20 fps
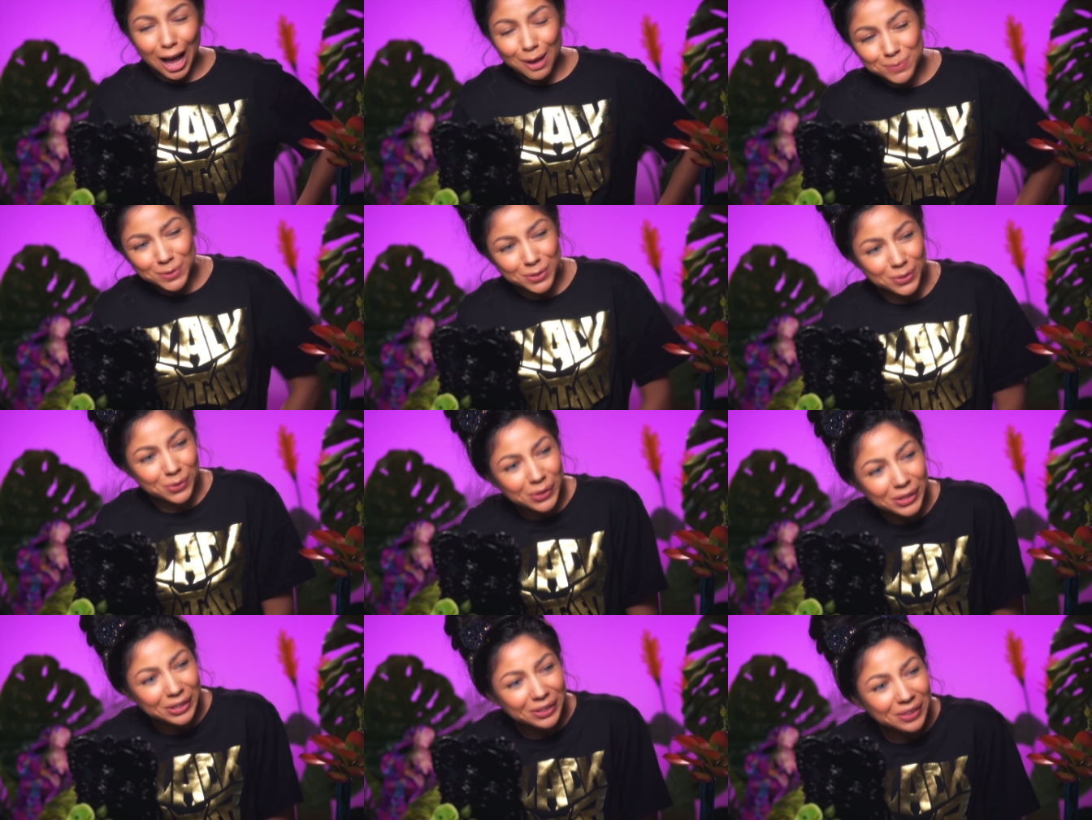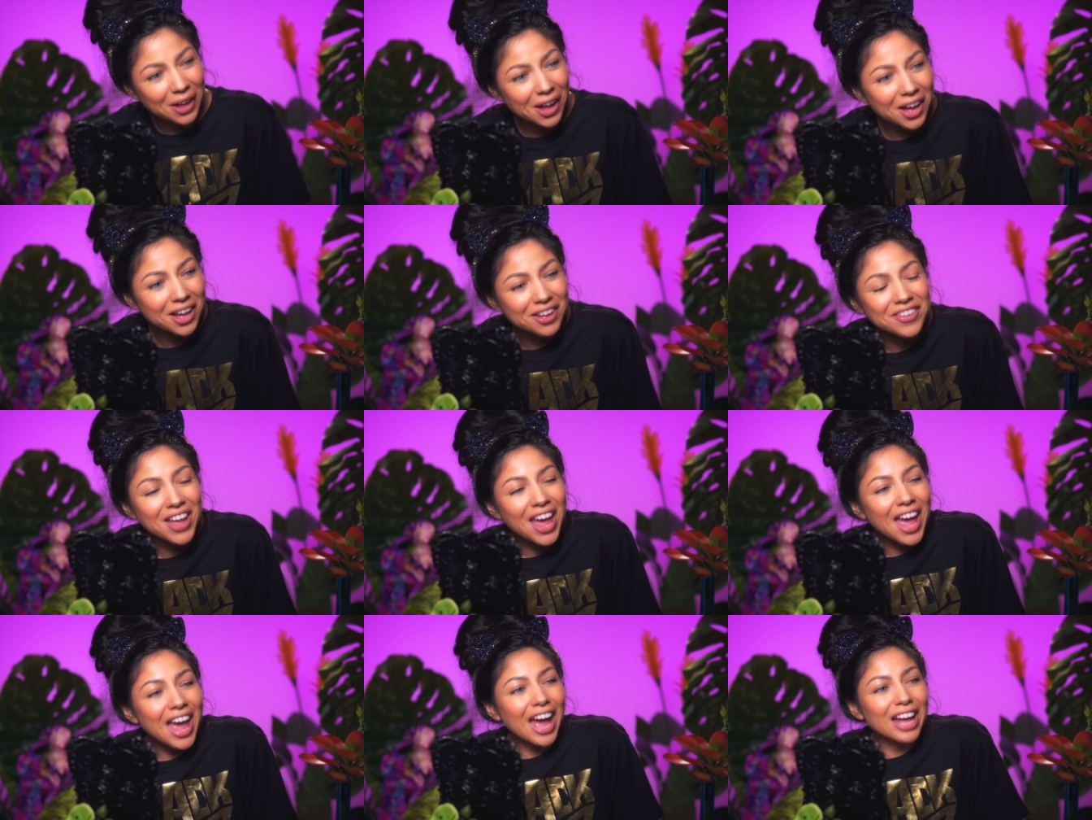absolutely
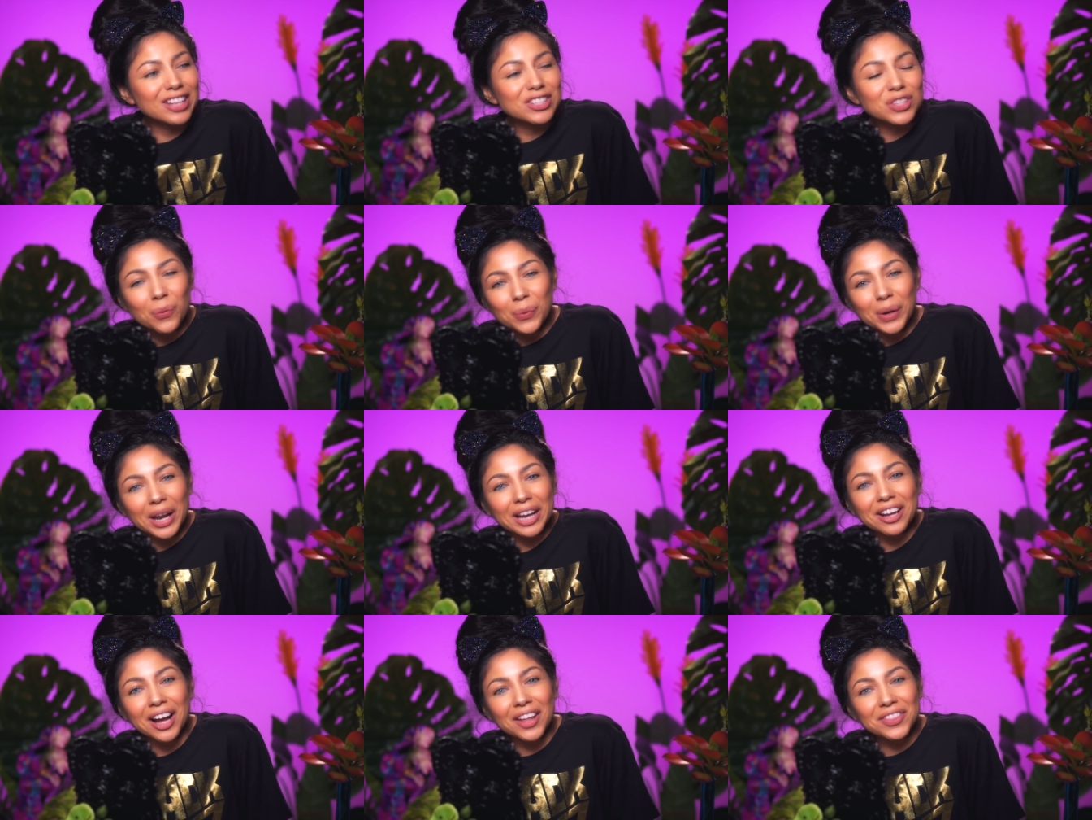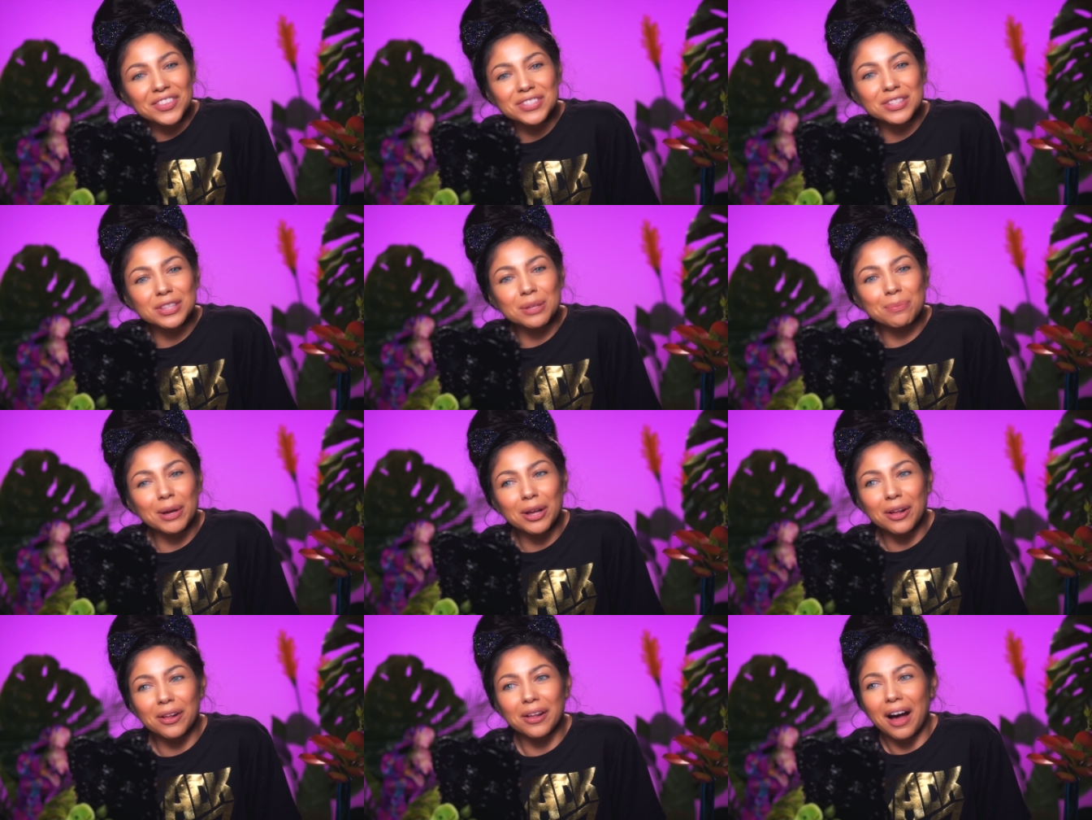love. And so when I got this in the
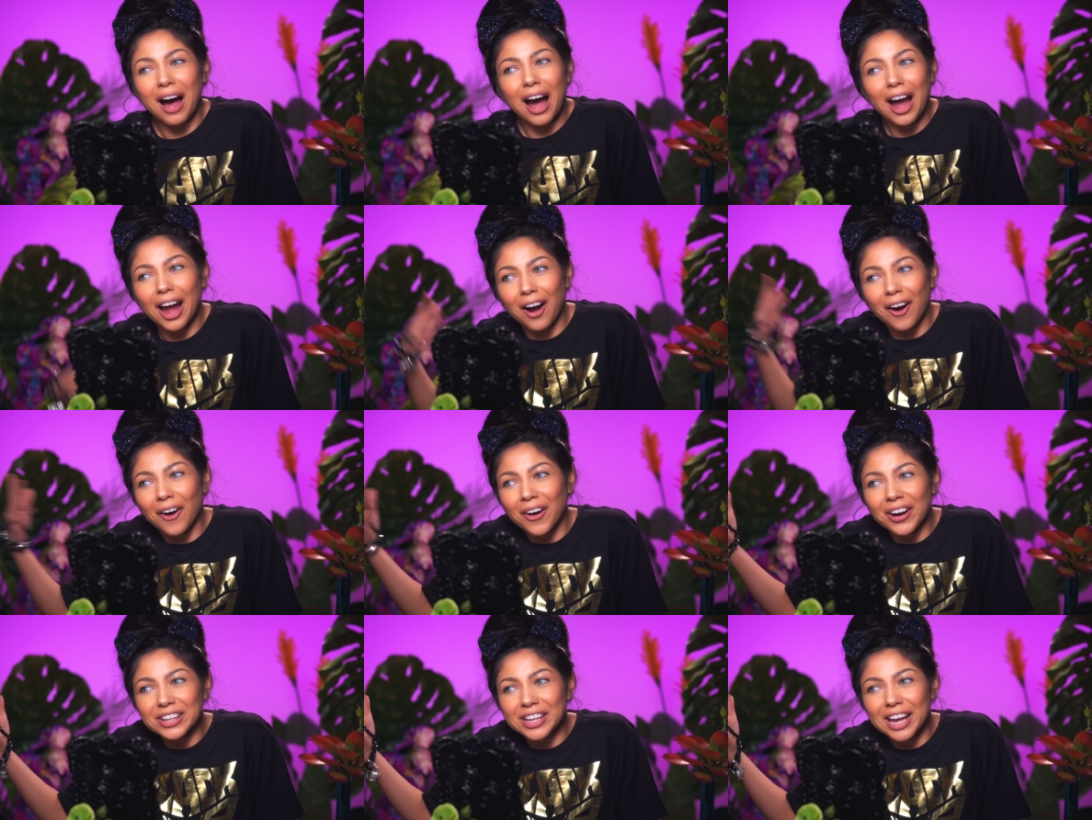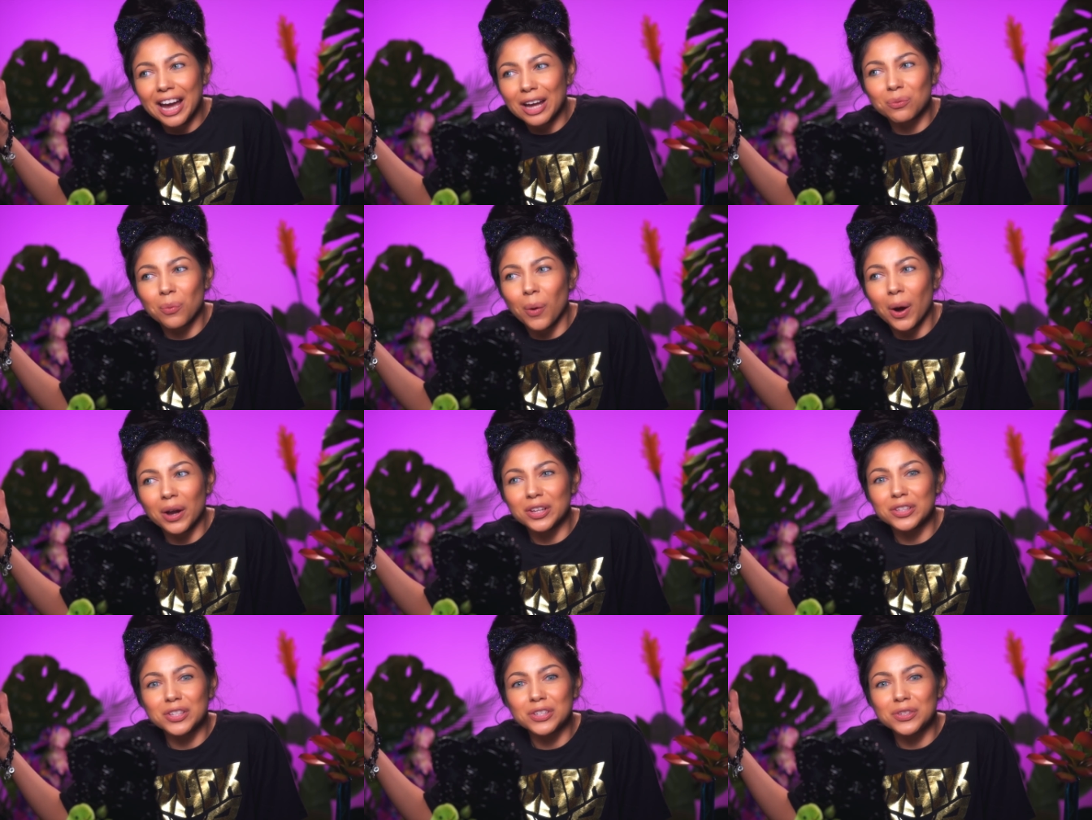mail, I already had
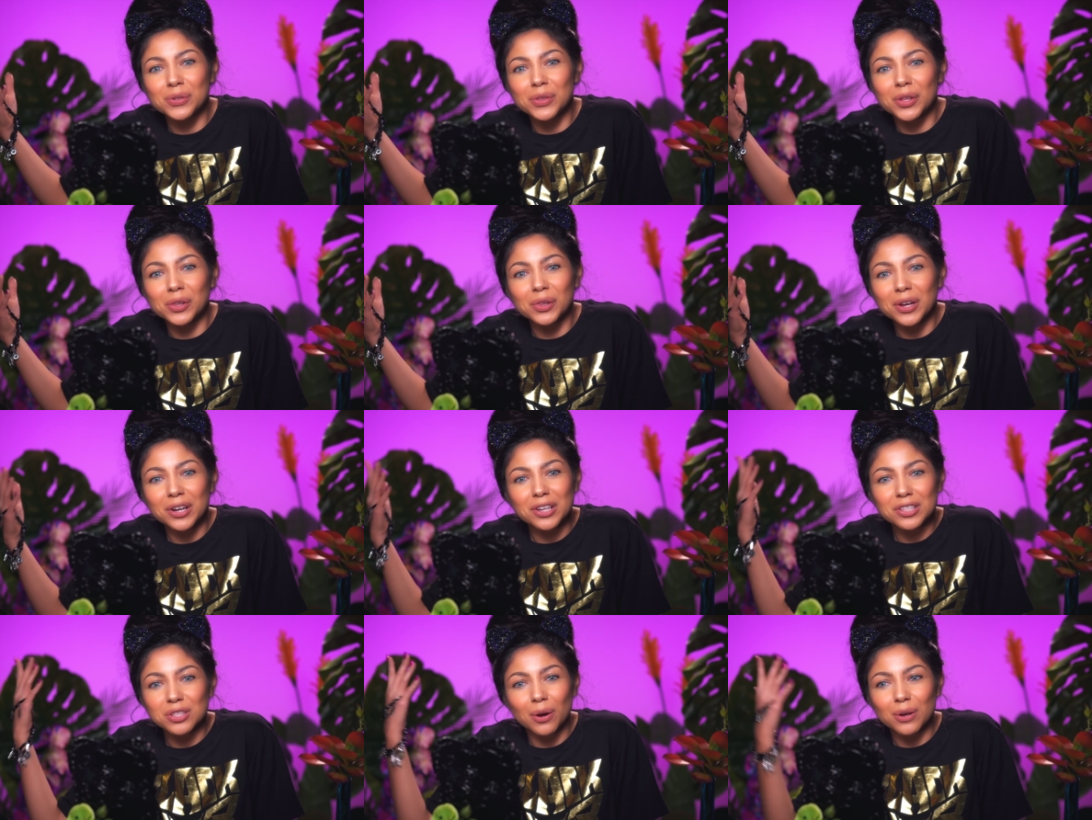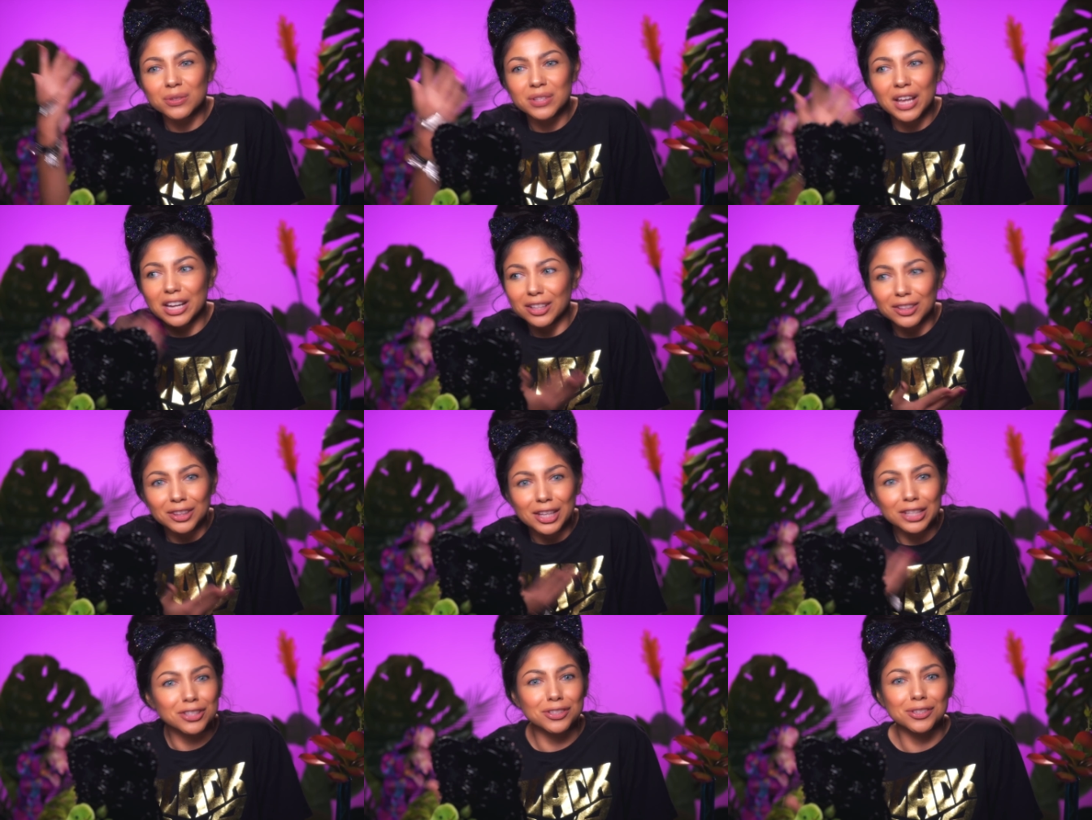wanted to do the look, so I was like,
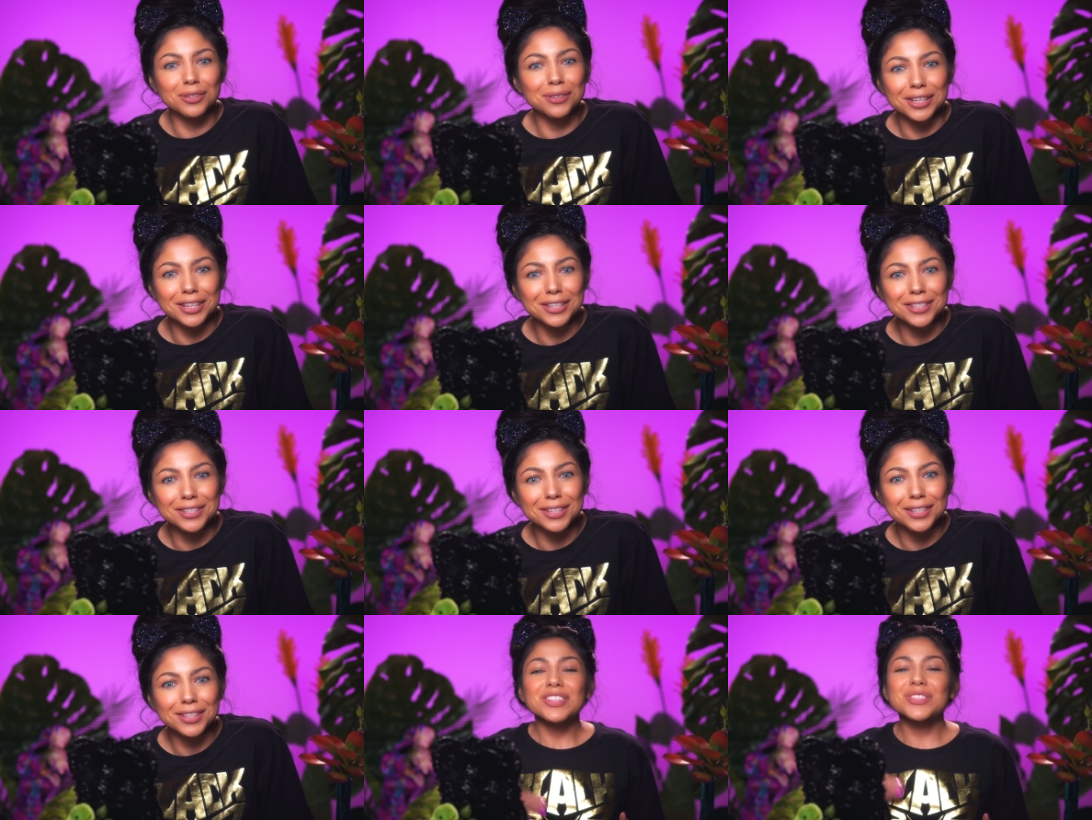let's do this.